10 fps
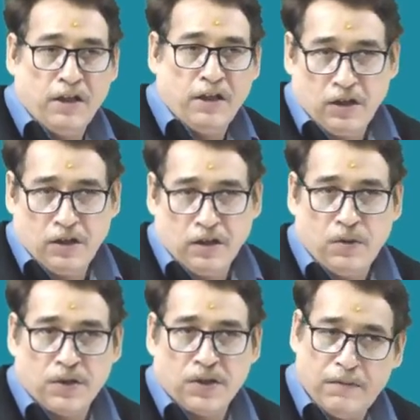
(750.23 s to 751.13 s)
these
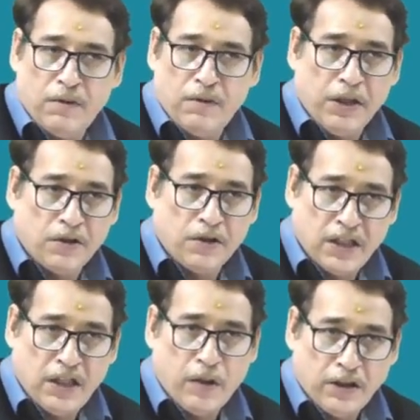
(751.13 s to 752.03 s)
goods haven't been
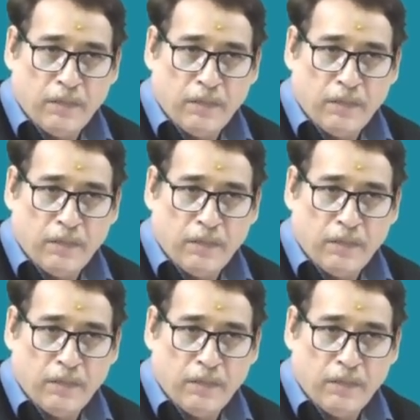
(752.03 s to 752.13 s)
received by the